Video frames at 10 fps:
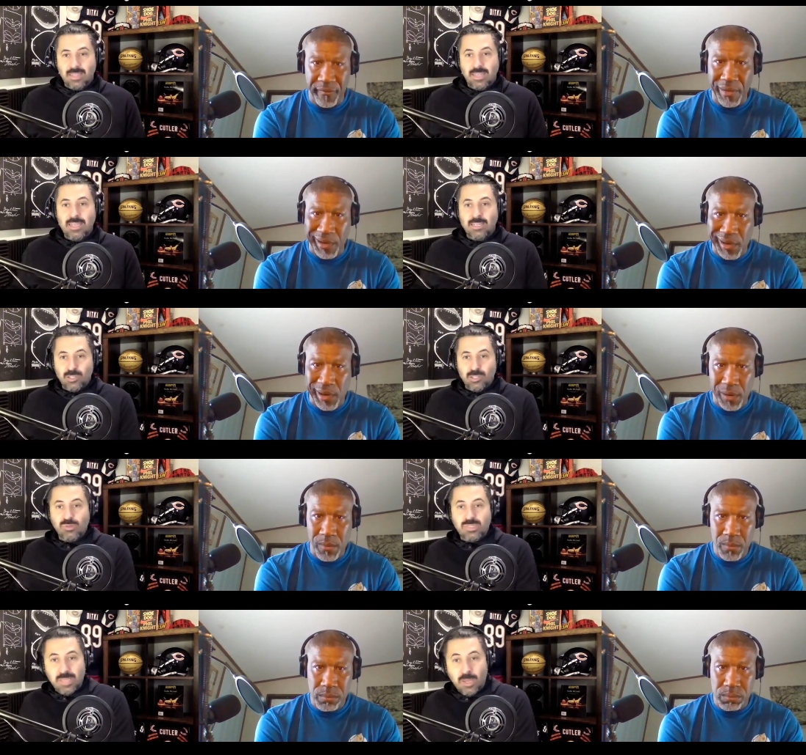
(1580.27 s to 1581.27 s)
Speaker 1: they needed to
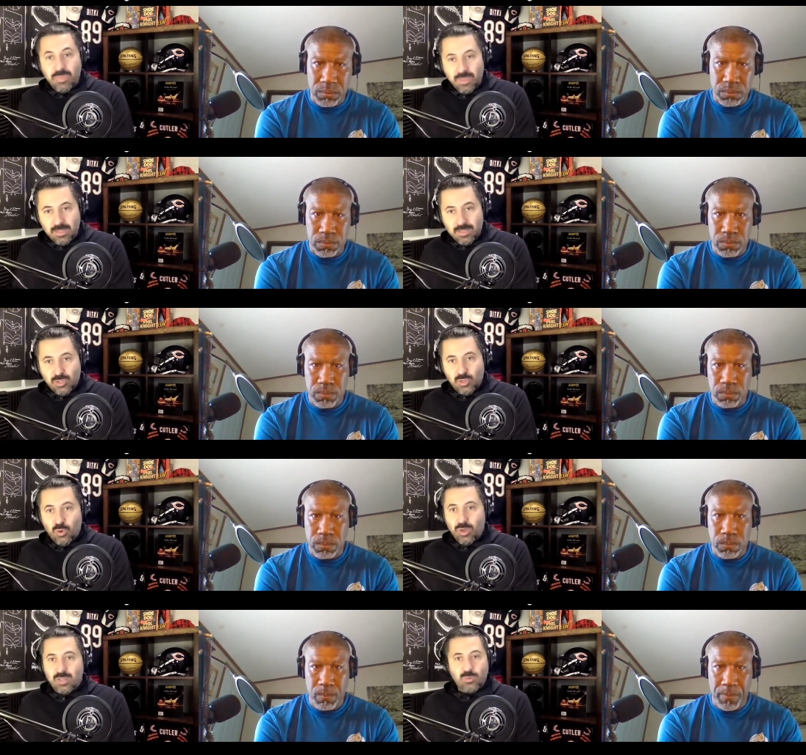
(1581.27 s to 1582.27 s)
do something because
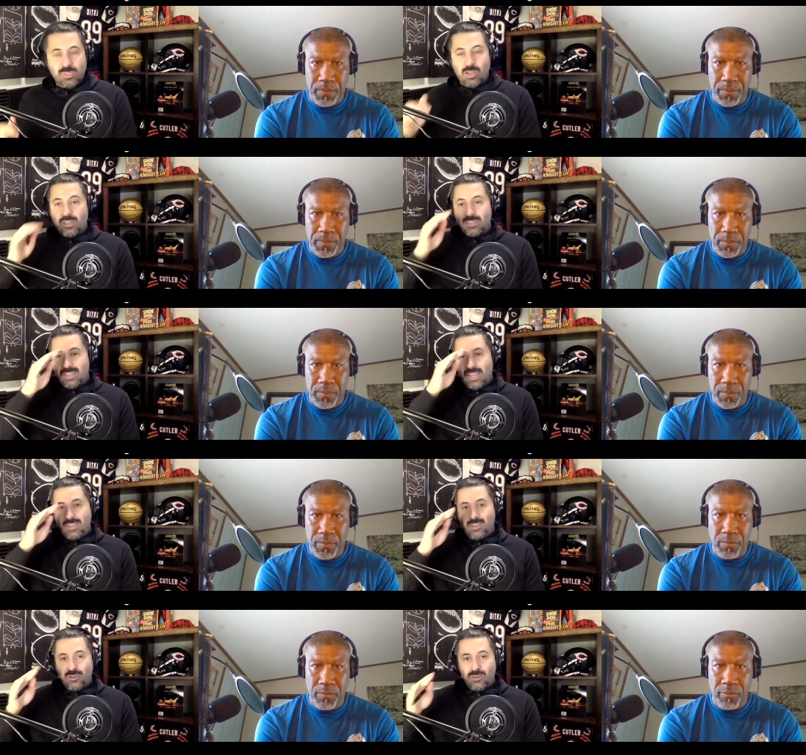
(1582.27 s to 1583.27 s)
scoring was on a
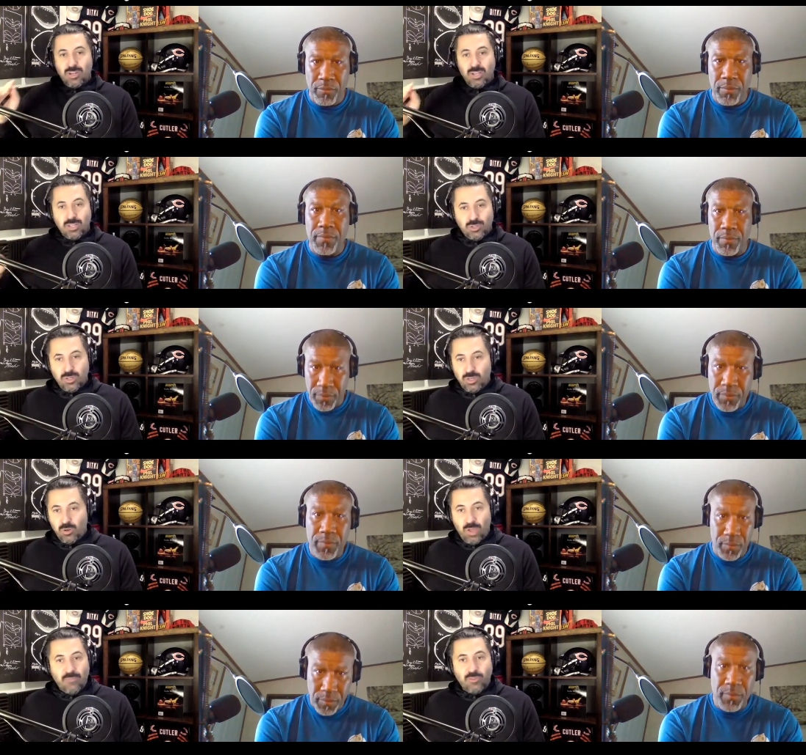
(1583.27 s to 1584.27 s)
ten-year,
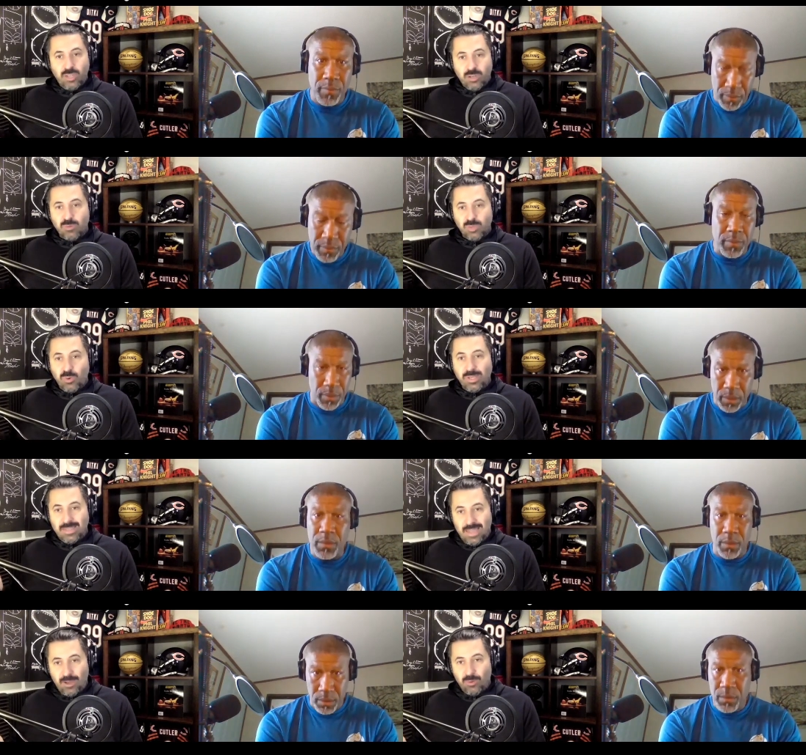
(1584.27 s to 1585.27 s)
you know, every year it was
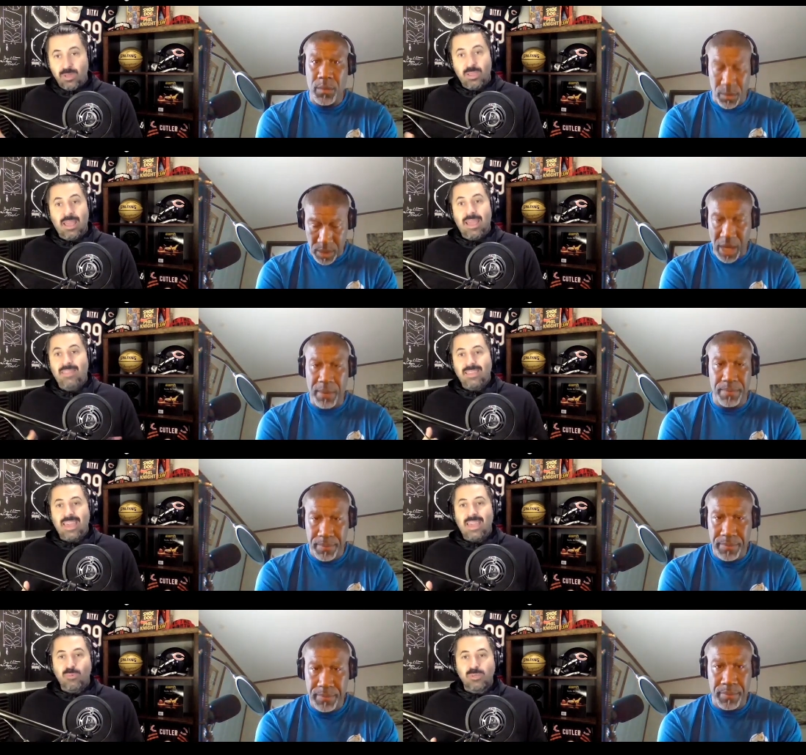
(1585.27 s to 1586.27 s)
going down. Yep. And the
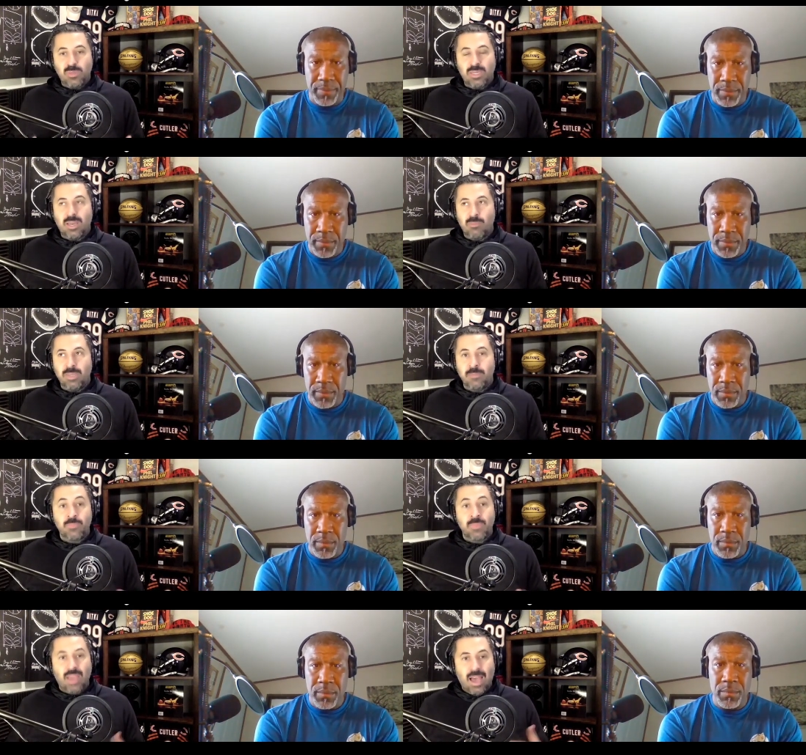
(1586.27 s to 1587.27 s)
game was becoming,
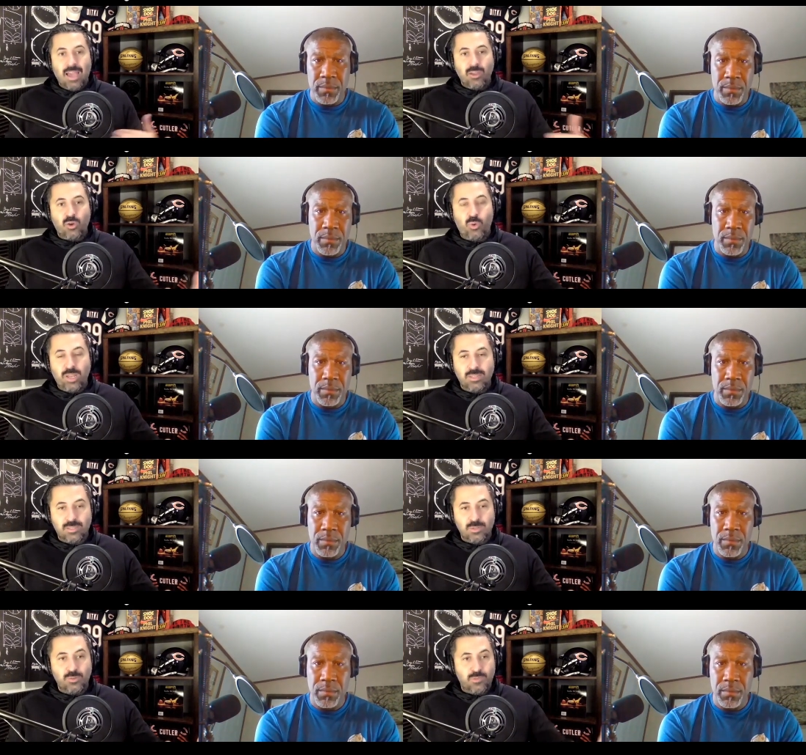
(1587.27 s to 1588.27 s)
I equate it
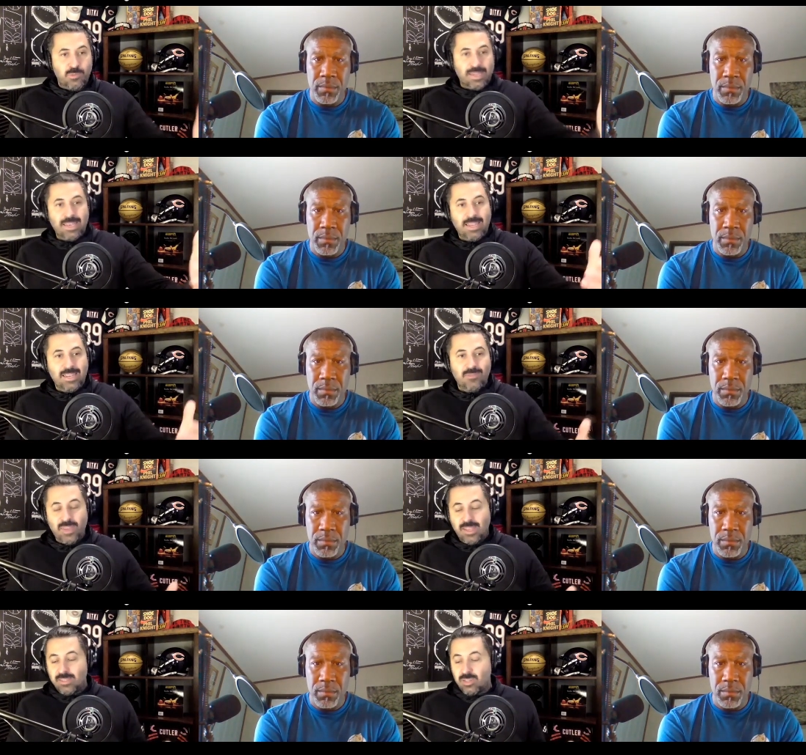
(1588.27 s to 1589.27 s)
to, for my Canadian
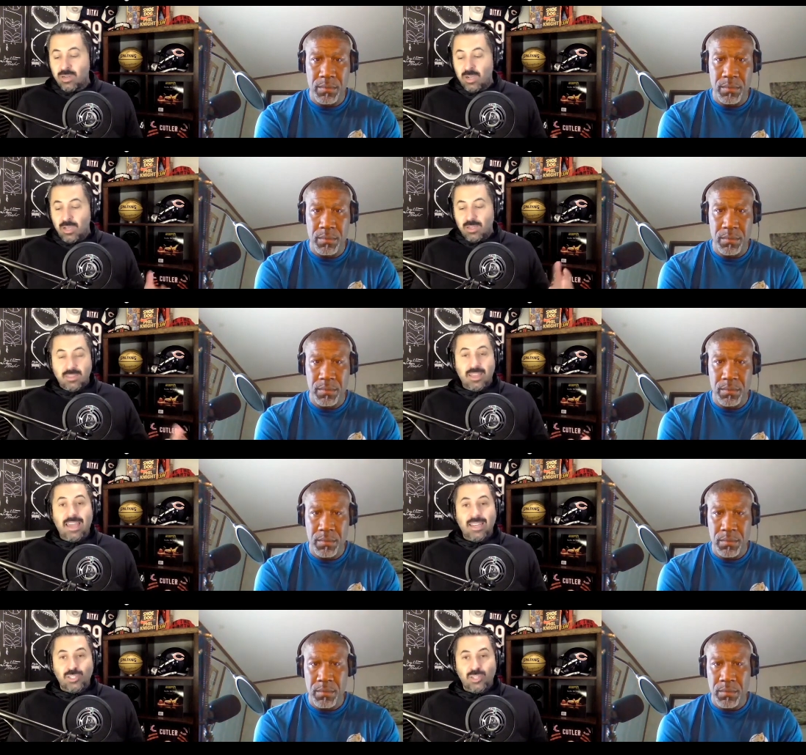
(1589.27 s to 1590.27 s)
fans here, to
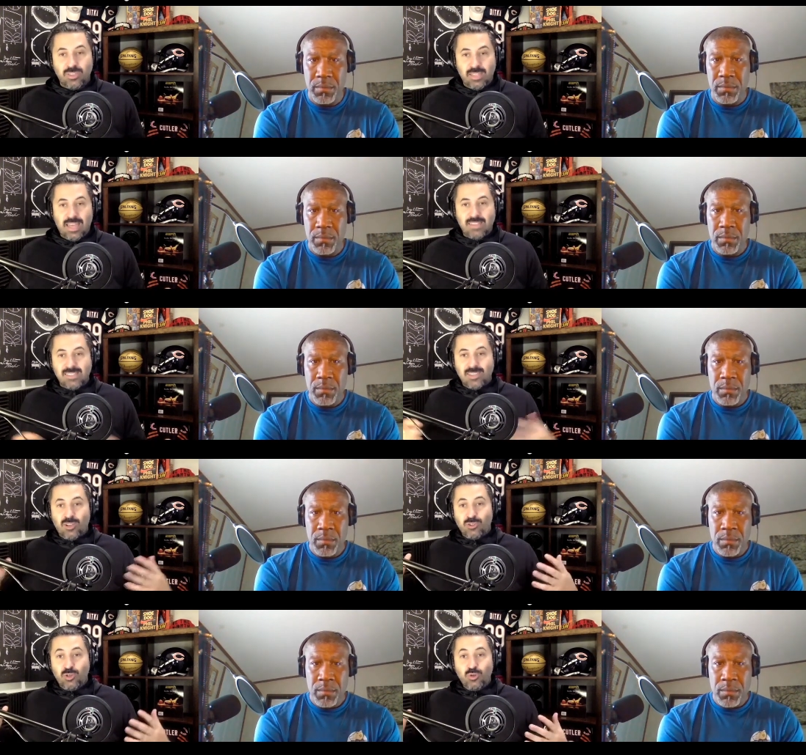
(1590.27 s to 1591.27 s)
the N H L. They'd had this thing
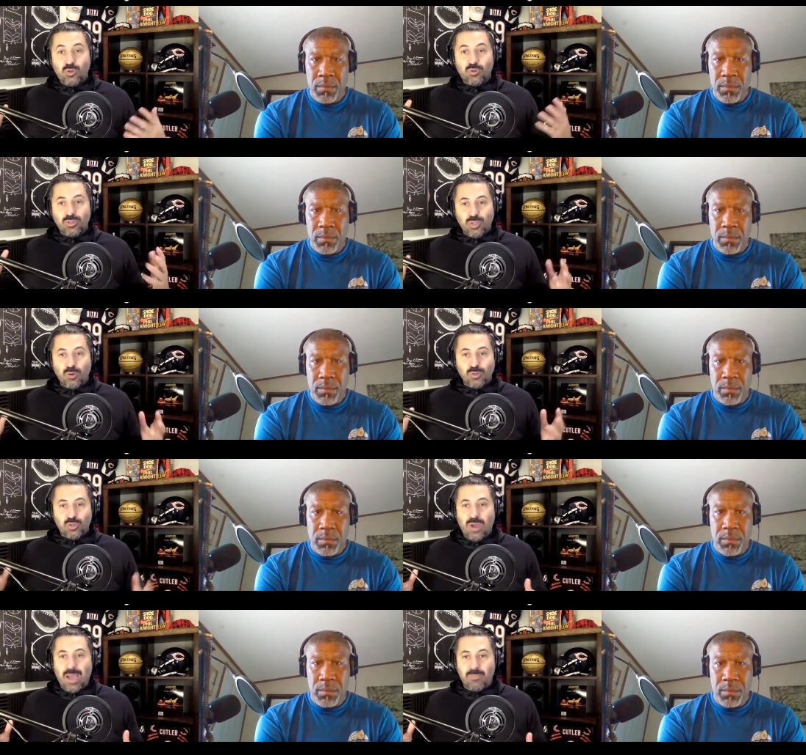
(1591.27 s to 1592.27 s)
called the neutral zone
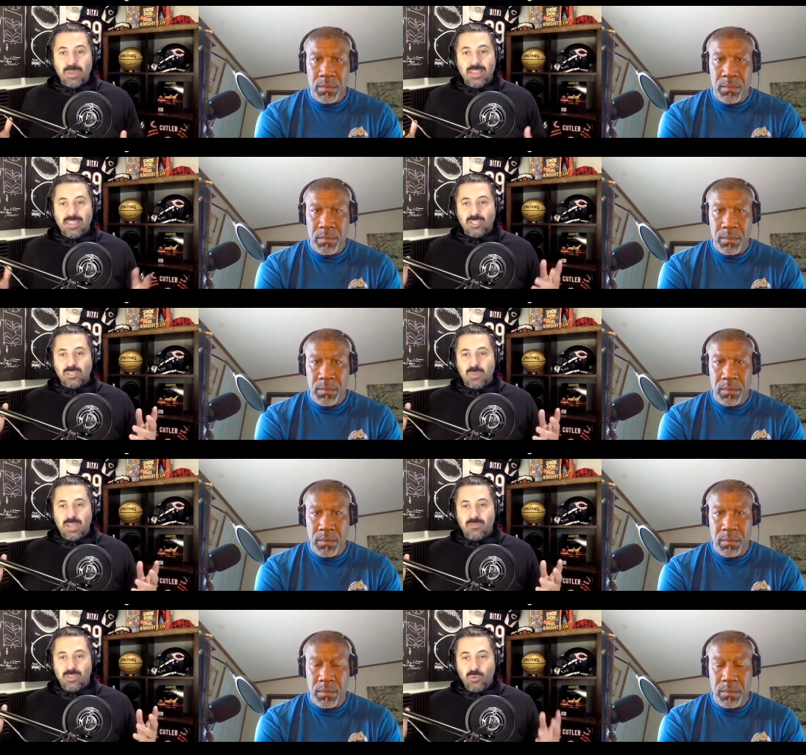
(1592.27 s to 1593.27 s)
trap that just
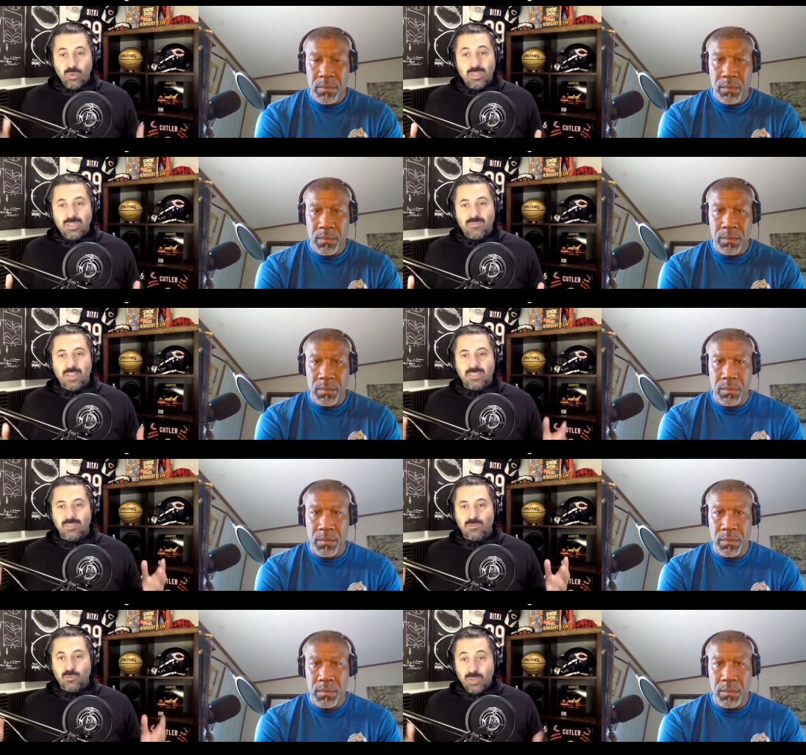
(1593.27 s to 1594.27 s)
made everything really
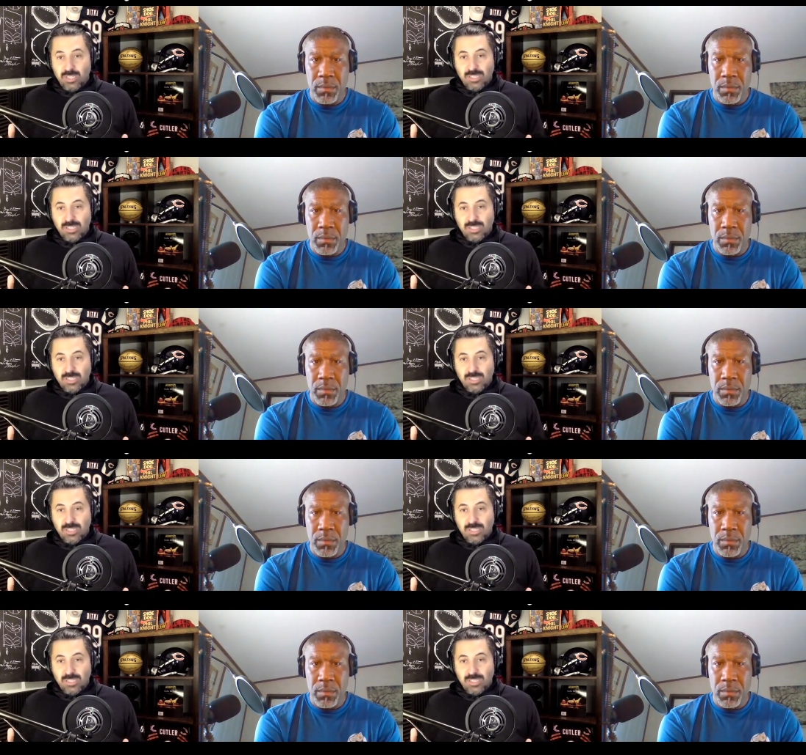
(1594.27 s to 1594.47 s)
defensive, really